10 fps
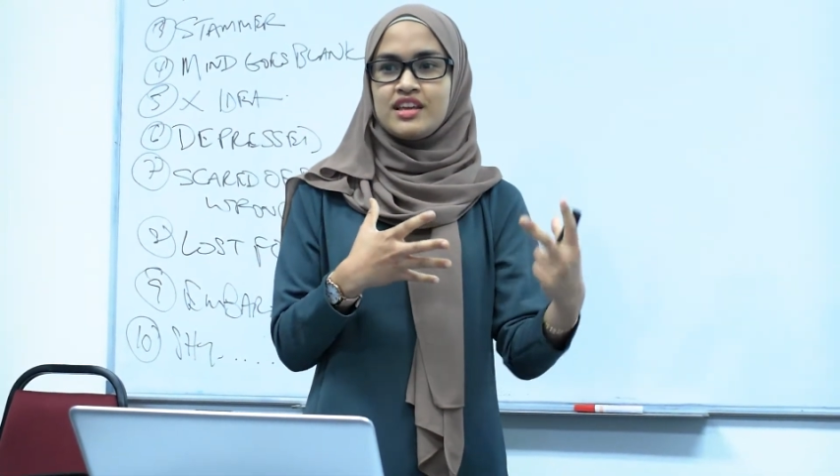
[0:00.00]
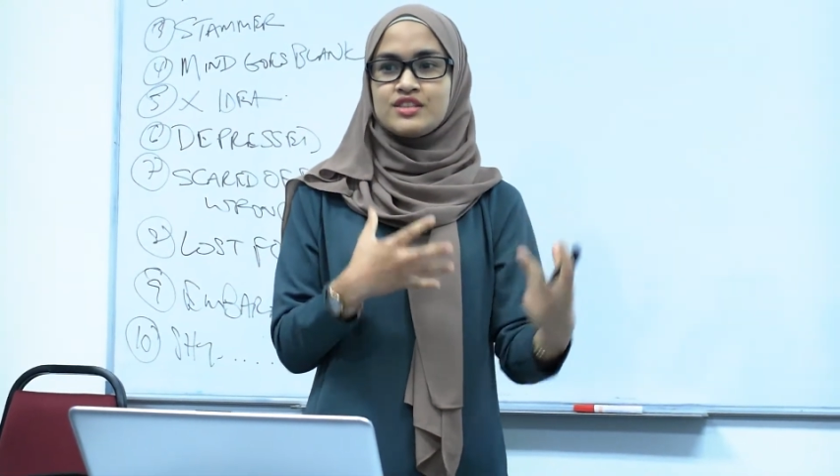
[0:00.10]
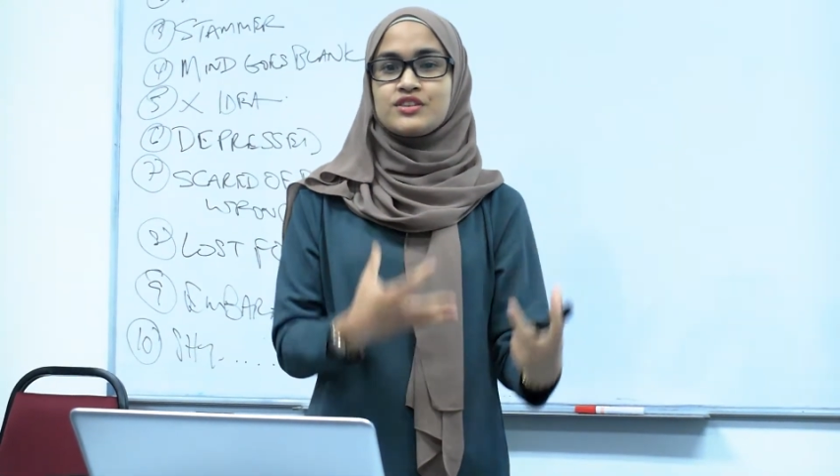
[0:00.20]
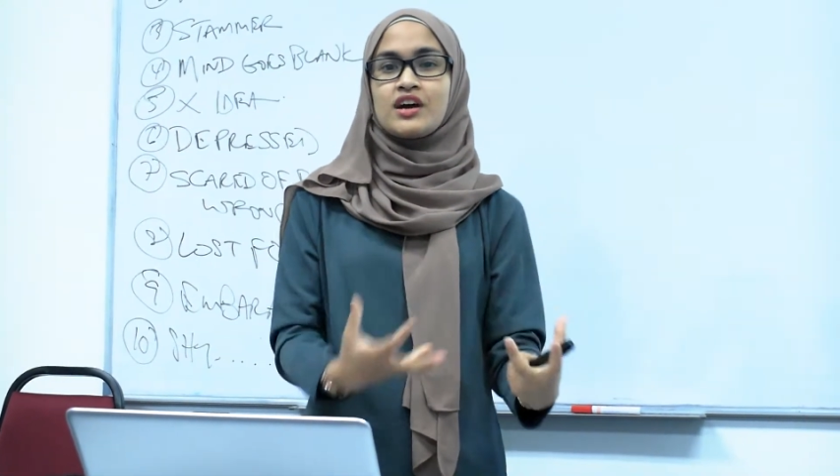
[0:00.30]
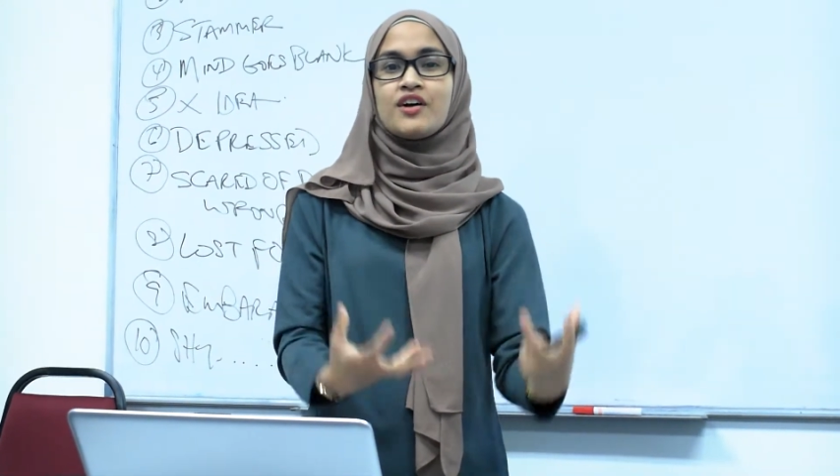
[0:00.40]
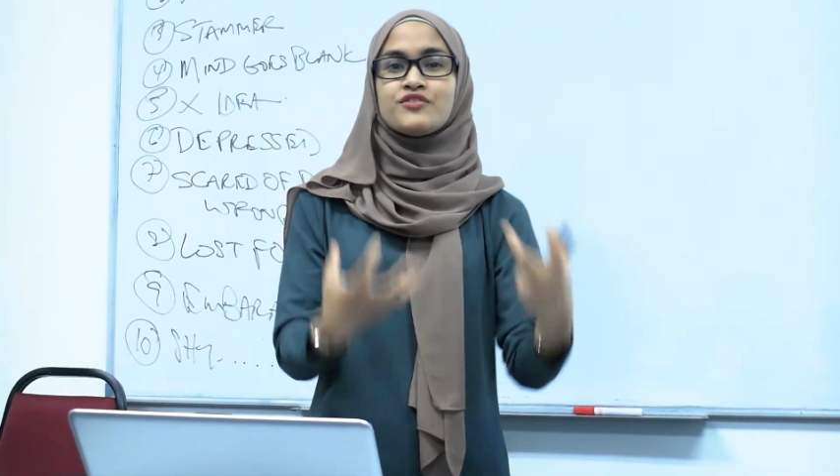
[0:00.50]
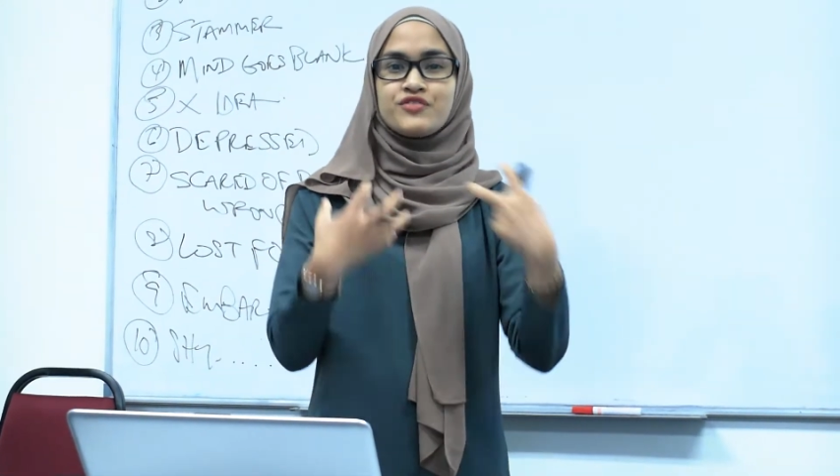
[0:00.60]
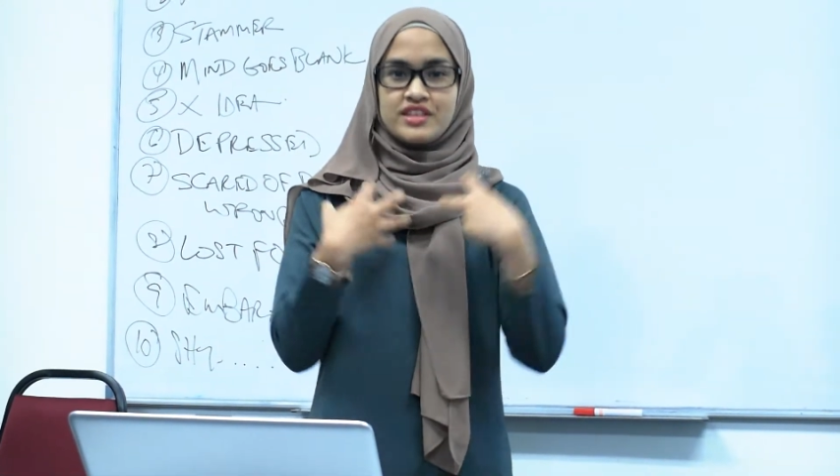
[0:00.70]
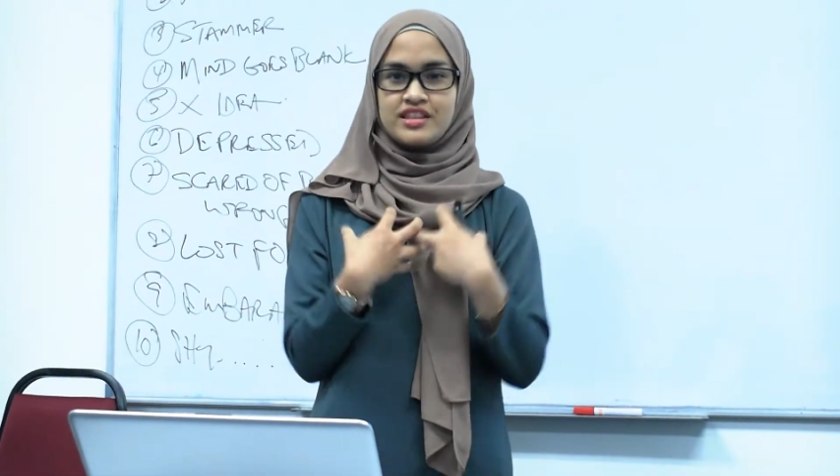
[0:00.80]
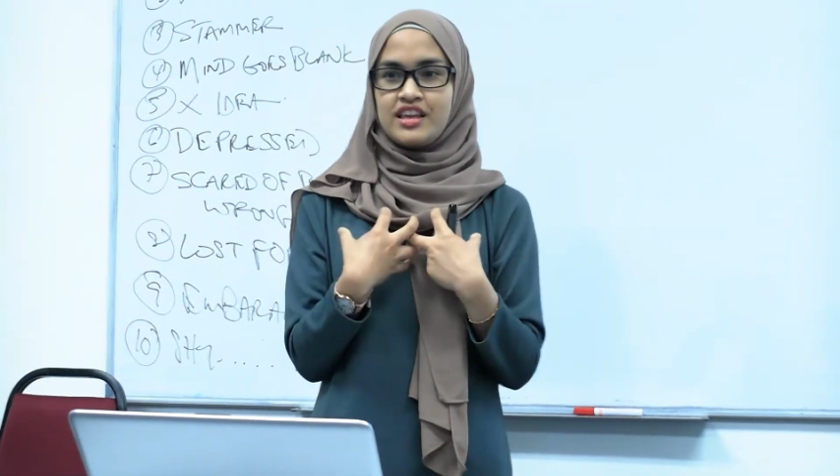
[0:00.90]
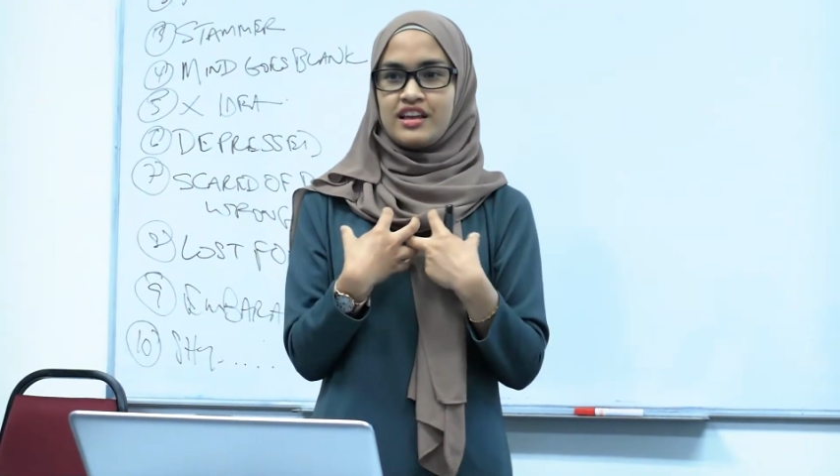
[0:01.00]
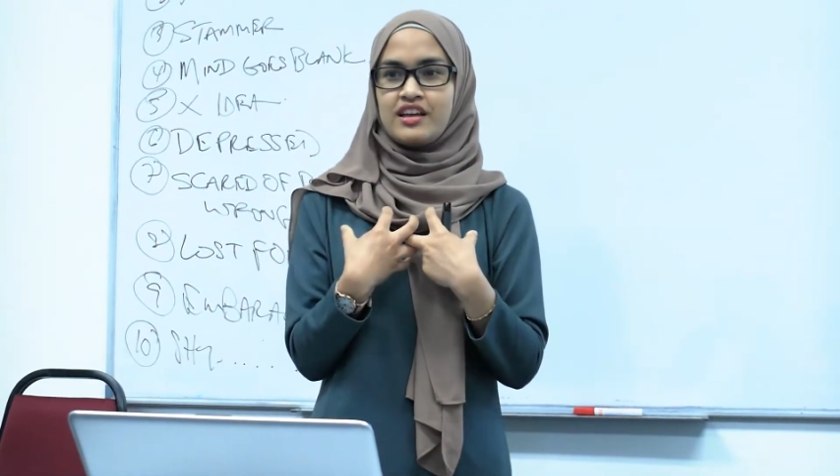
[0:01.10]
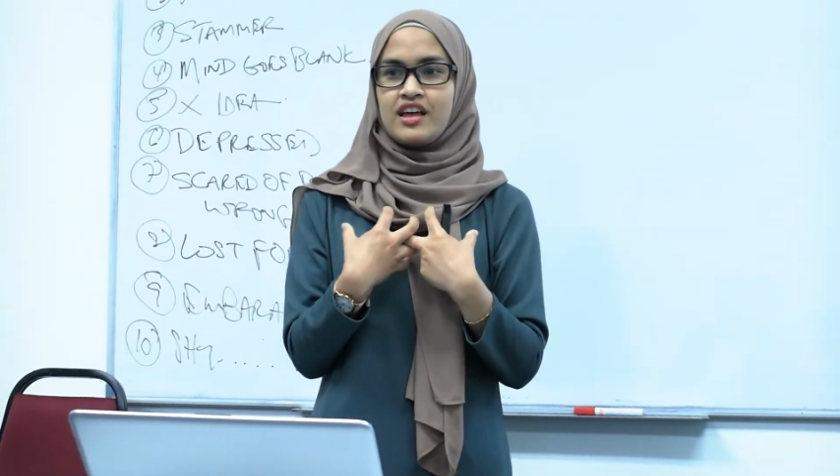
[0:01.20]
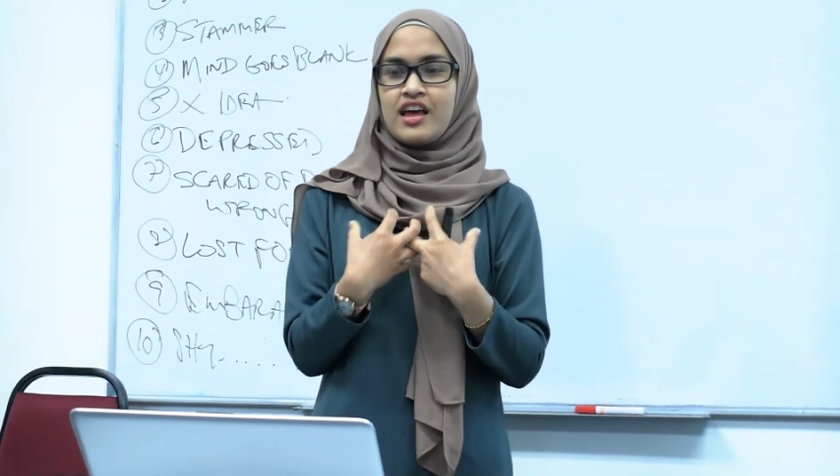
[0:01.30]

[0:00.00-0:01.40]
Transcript: is comforting.